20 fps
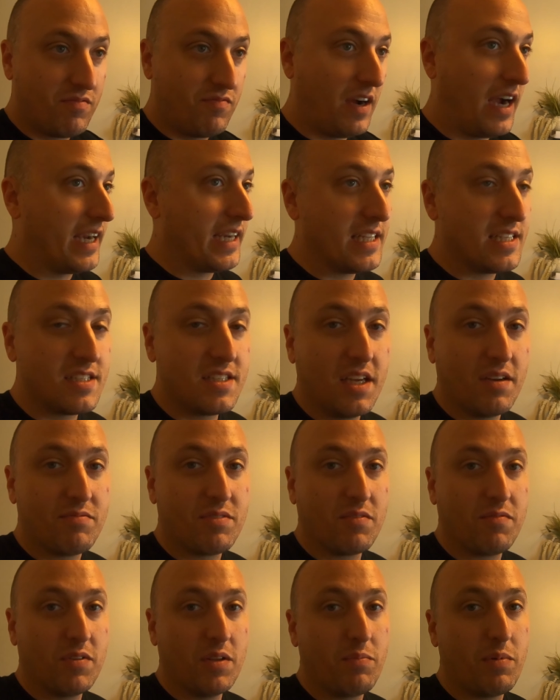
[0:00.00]
finding stuff
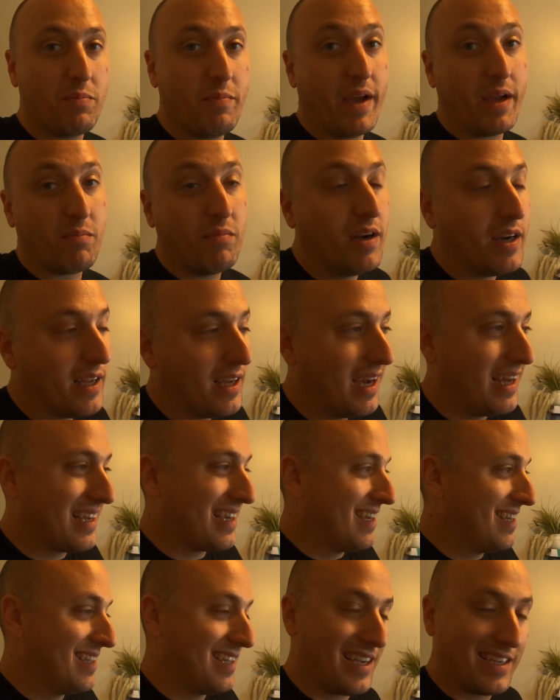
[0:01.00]
to flip and make money. I
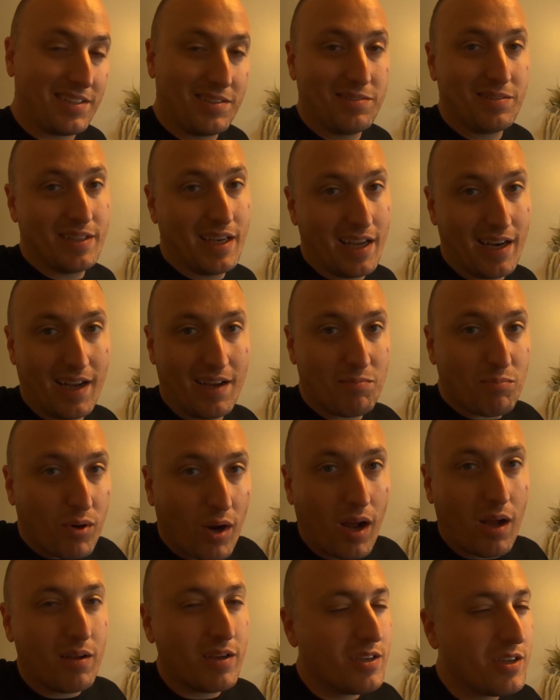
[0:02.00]
kind of like doing that.
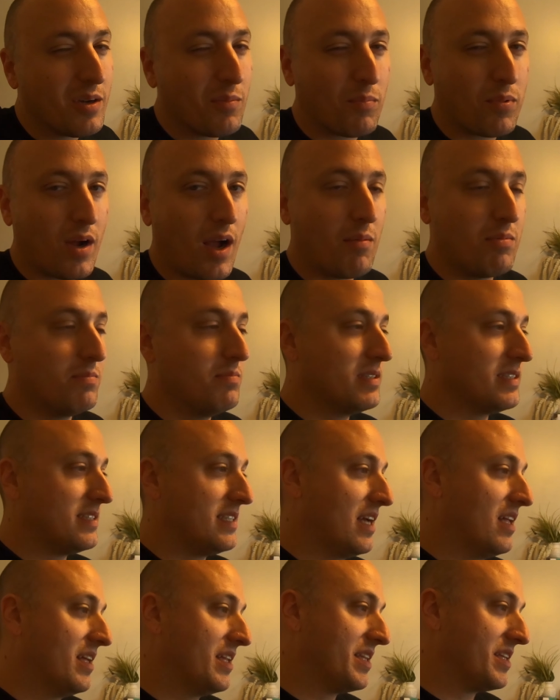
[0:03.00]
You could probably
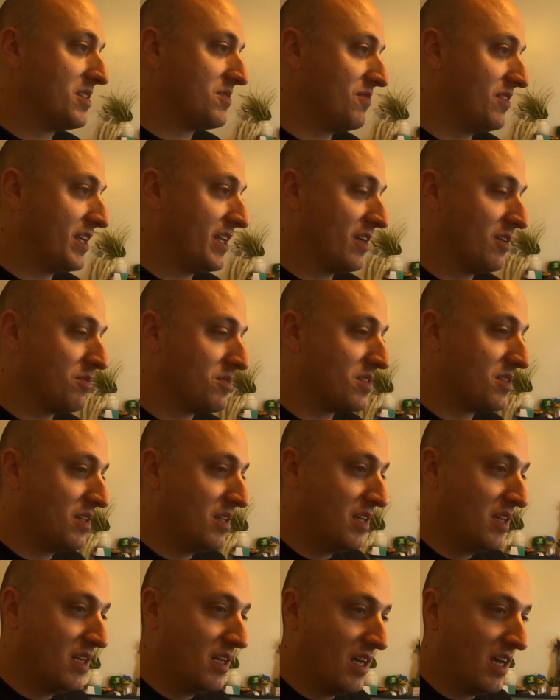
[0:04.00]
tell in these videos
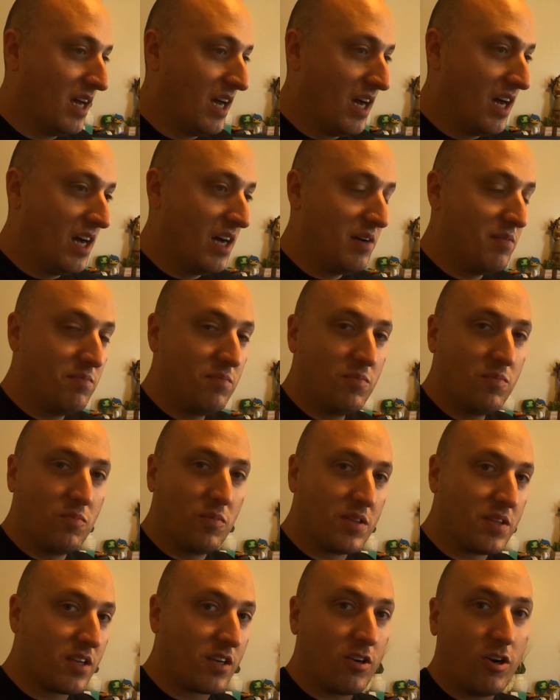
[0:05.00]

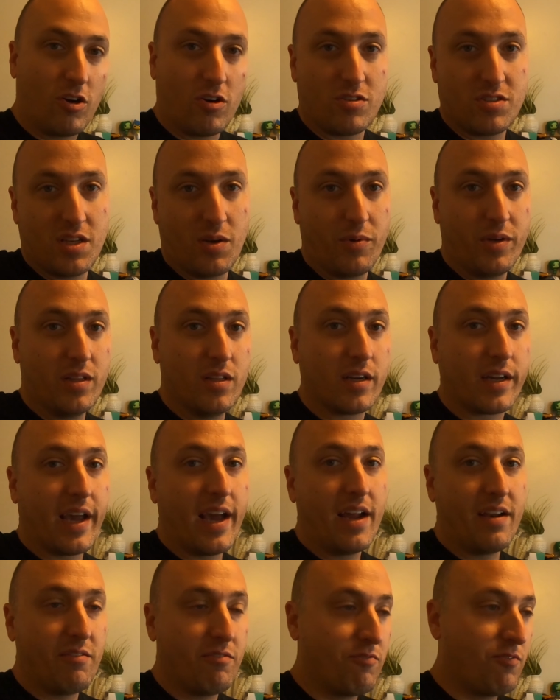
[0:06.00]
what the cars that we look
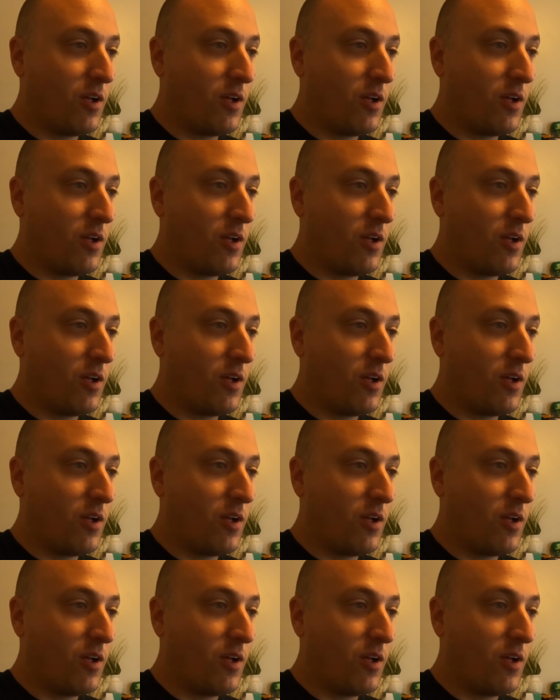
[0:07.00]
at. You